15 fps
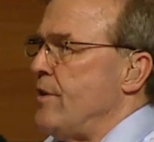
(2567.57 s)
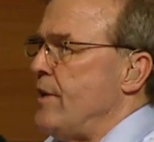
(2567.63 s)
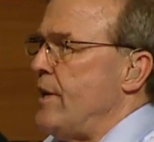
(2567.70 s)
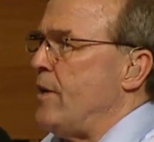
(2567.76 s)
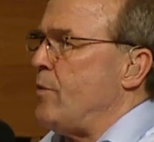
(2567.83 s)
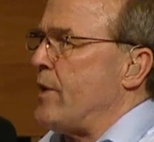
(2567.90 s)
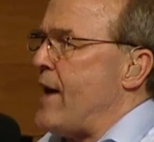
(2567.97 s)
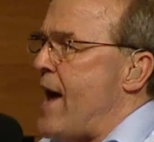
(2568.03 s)

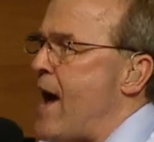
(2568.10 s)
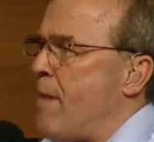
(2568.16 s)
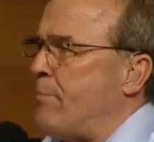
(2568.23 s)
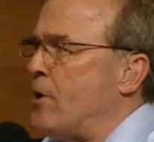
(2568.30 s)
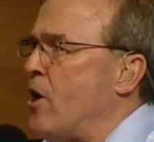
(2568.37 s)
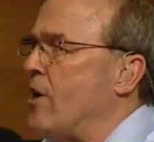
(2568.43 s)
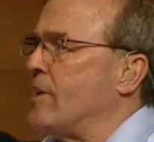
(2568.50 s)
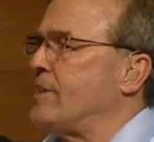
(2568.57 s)
it would
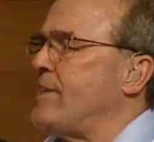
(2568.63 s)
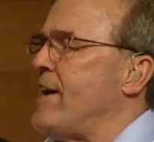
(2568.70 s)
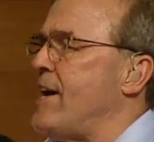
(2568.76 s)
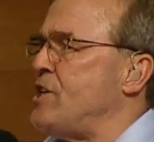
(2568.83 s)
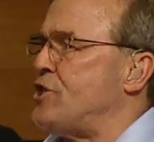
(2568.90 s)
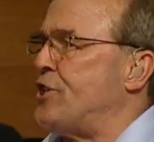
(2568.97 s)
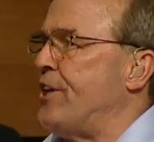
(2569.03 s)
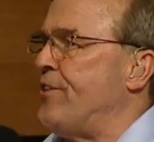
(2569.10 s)
happen on
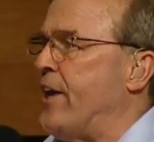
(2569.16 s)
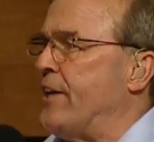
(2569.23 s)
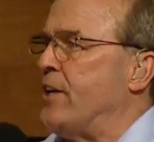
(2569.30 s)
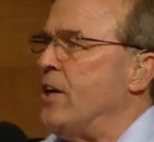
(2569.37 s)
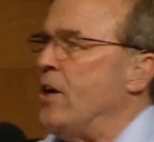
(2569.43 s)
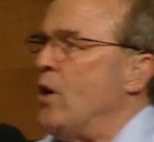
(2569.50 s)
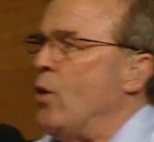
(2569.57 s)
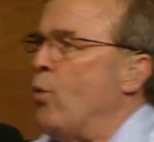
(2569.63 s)
occasion that
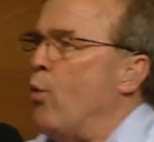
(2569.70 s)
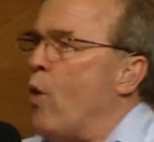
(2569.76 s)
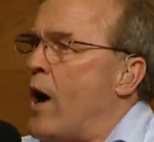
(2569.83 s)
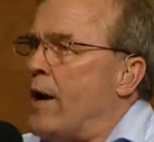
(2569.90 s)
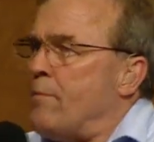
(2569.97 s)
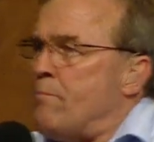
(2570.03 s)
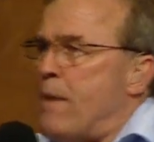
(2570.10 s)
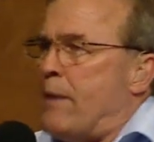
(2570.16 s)

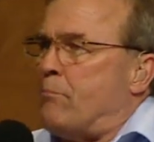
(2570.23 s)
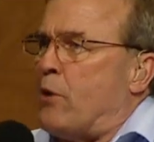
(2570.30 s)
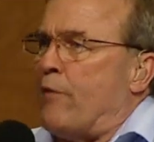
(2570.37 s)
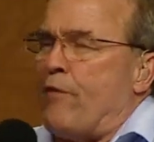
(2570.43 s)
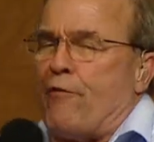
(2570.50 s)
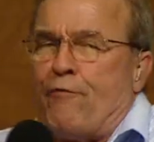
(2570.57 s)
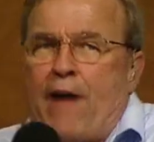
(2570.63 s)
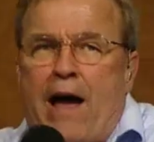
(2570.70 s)
one member of
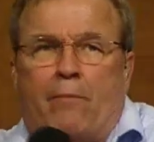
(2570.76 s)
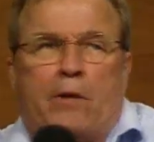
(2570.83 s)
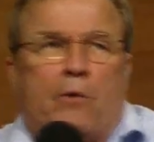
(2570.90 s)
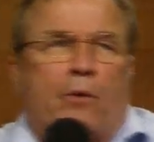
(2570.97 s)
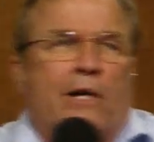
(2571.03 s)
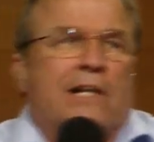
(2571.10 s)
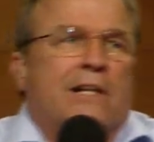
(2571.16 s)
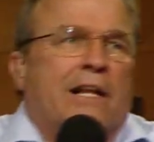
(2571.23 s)
the family
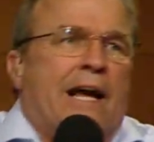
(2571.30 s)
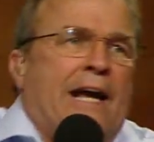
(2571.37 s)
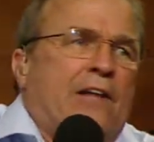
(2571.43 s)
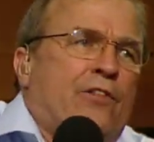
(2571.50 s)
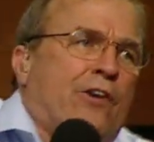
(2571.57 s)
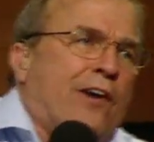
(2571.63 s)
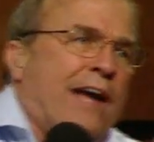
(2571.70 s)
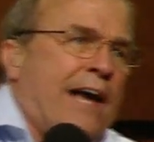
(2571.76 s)
would lay
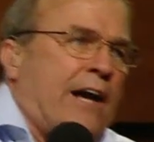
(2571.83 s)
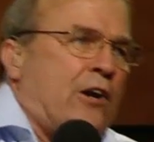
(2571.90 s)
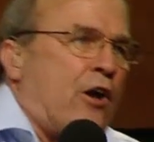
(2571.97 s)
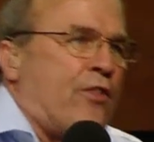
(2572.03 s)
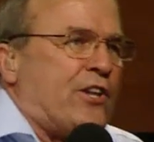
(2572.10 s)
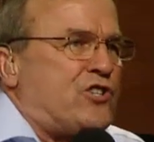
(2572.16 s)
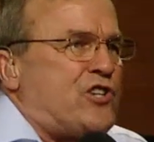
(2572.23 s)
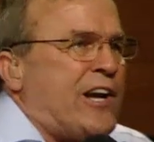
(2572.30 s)
their head
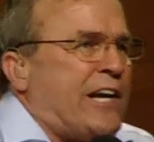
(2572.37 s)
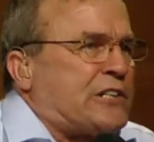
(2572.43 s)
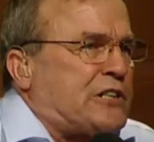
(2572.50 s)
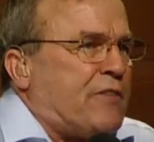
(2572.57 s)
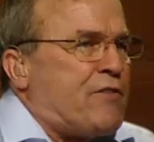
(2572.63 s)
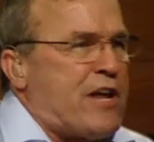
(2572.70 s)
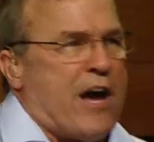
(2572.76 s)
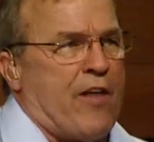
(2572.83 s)
on the chest
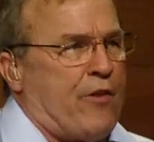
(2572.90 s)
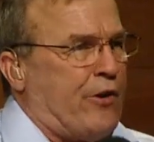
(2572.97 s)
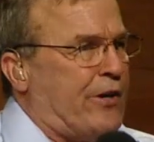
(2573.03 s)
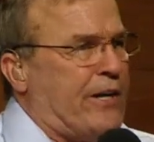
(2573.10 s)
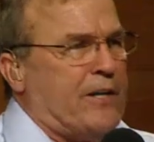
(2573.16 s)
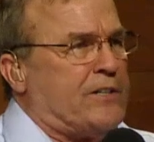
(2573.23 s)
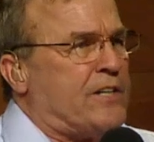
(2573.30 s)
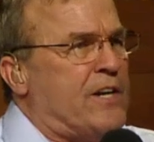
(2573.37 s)
of the other.
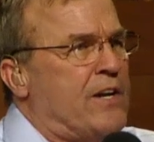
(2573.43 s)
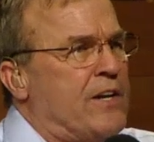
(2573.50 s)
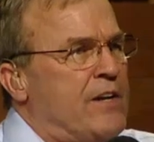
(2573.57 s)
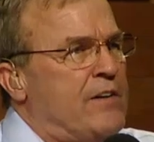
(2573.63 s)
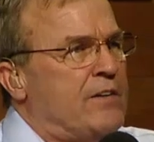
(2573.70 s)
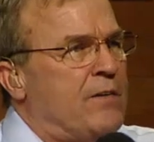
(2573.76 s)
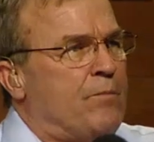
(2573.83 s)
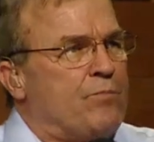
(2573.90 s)
And it,
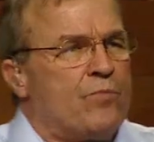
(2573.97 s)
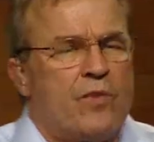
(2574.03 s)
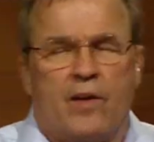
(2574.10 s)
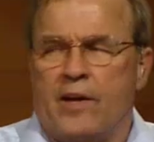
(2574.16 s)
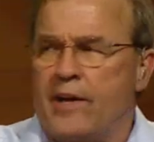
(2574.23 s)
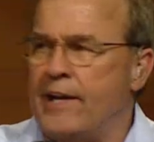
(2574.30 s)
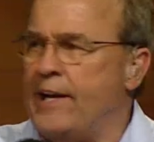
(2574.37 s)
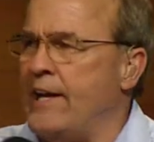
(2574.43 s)

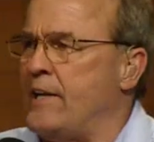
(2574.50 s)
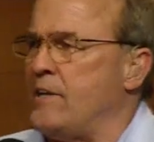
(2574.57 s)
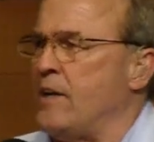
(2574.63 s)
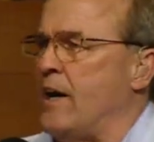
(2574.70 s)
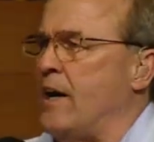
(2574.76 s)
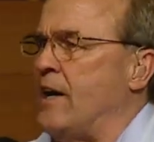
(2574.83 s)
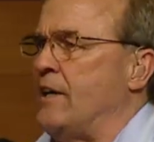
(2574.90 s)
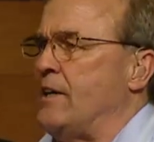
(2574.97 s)
and it
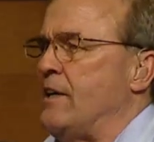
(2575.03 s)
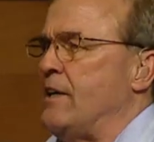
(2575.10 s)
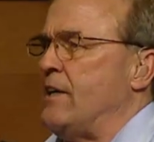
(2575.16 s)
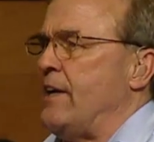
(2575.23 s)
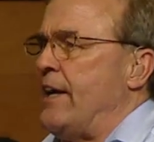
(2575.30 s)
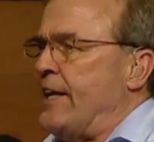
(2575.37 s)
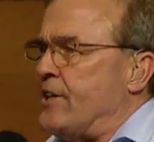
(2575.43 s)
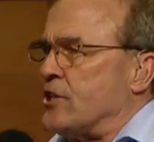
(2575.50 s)
uh,
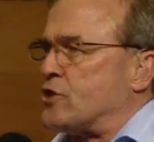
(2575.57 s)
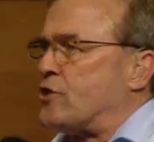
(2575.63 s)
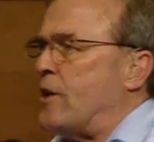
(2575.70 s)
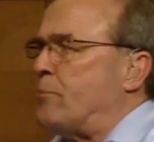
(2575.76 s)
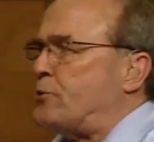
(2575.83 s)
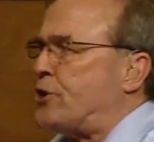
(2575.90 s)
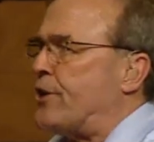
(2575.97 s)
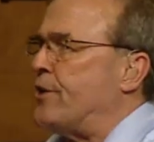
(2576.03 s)
in the
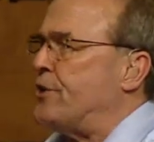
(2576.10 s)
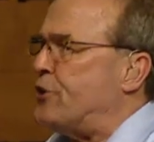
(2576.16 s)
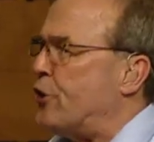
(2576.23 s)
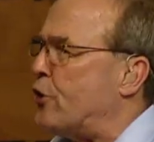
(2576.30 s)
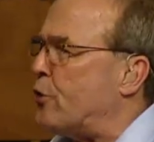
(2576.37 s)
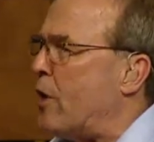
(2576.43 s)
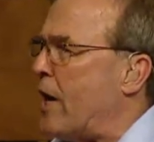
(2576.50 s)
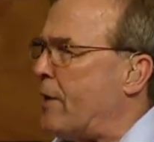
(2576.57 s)
scripture, in
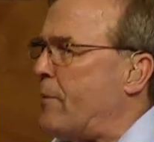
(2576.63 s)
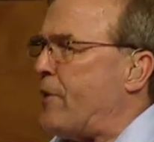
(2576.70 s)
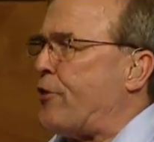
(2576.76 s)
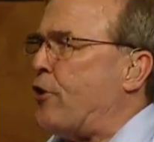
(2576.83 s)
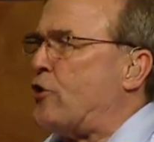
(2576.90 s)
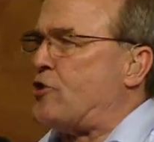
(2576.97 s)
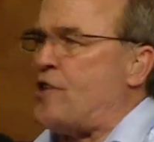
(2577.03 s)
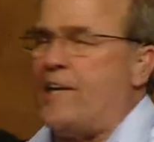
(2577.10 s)
Deuteronomy
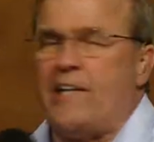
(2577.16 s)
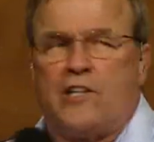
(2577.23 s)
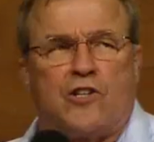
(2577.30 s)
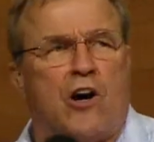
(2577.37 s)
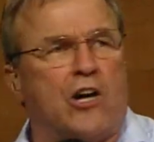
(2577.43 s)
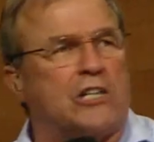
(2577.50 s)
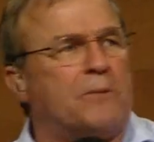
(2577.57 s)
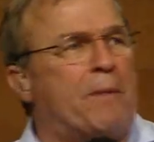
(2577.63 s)
13, it
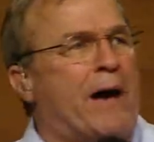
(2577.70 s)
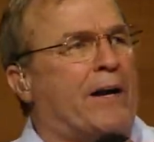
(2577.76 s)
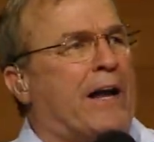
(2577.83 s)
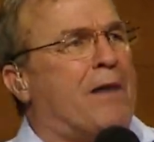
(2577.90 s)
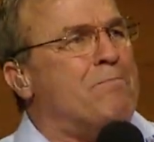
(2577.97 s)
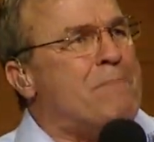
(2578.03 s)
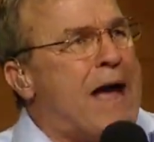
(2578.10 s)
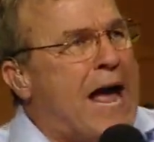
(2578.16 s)
talks about
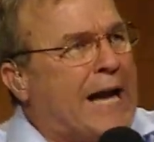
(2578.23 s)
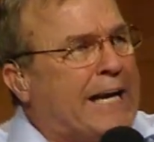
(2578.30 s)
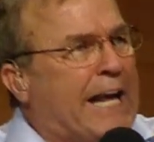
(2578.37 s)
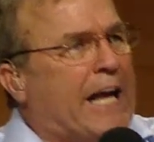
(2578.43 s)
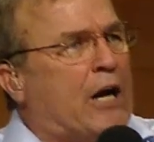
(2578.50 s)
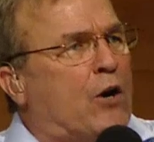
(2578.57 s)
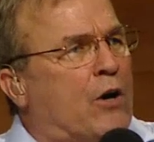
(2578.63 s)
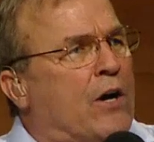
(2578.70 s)
a man
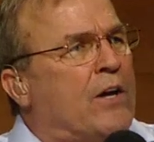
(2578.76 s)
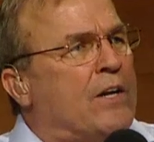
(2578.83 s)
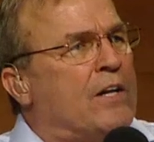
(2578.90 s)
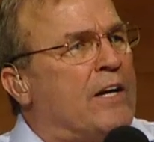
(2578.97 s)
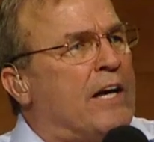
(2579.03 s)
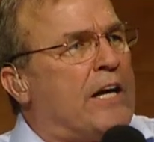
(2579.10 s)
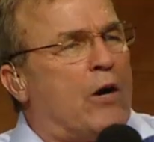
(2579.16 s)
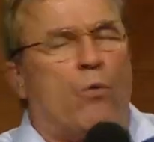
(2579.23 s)
and a,
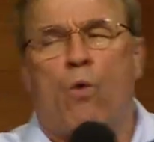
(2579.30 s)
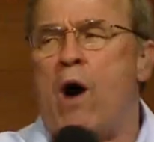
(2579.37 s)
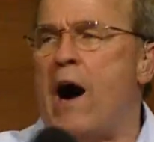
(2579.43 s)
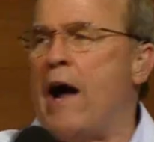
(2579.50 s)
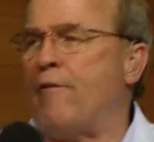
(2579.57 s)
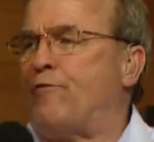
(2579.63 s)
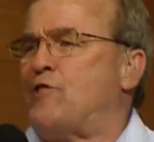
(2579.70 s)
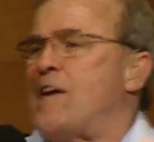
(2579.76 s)
and a
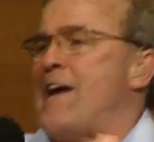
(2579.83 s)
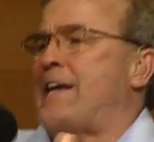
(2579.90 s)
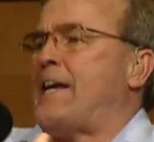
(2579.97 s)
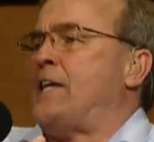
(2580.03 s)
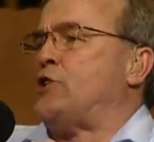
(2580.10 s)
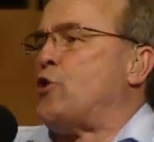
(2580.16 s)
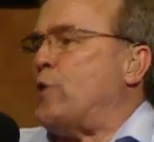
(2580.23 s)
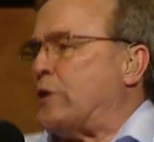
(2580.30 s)
wife
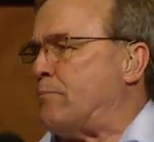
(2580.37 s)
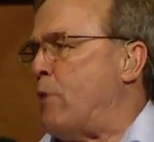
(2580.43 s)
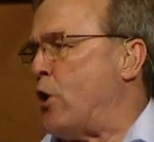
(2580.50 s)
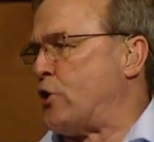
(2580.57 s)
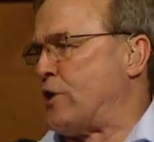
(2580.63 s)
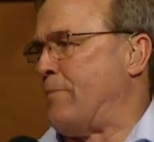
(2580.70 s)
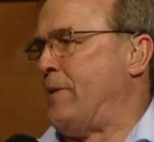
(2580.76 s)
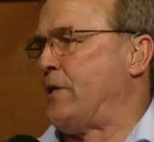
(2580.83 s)
taking to his
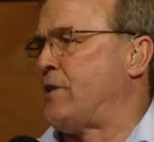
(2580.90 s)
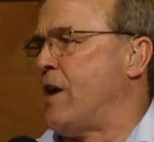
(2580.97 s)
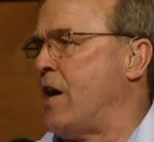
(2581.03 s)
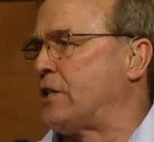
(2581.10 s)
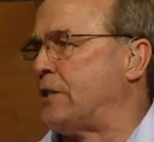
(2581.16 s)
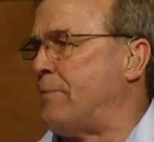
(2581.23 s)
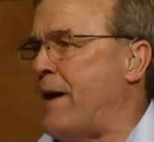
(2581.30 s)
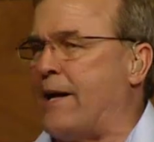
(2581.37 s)
bosom. It
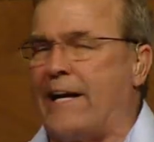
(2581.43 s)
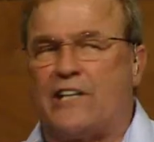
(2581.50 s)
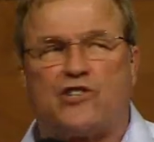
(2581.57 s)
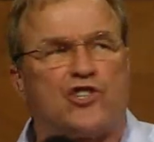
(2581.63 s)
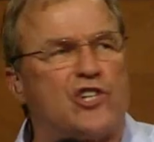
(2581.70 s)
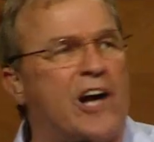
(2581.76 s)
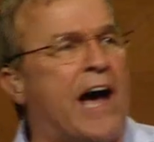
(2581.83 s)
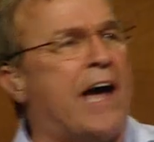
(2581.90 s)
talks about a
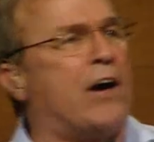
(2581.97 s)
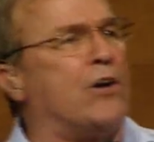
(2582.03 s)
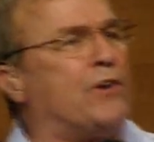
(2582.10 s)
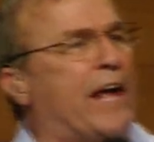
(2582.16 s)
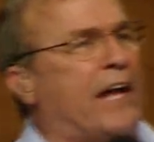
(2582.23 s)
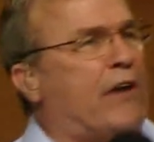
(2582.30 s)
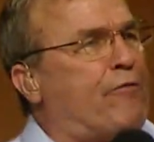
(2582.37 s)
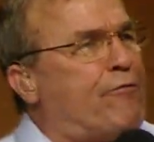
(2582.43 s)
child
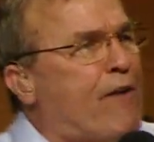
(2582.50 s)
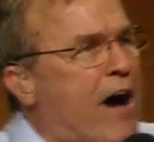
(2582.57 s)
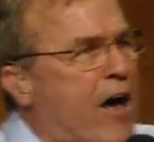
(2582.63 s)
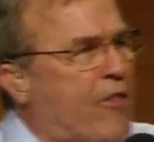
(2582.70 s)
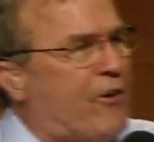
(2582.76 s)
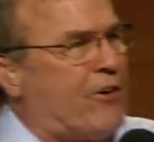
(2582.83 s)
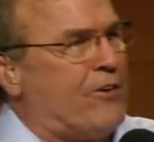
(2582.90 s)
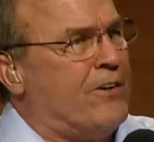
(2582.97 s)
and a
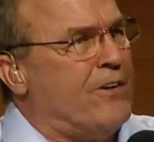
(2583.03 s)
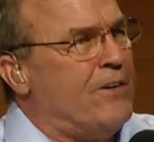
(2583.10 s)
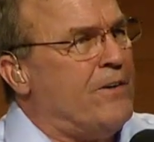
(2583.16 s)
father,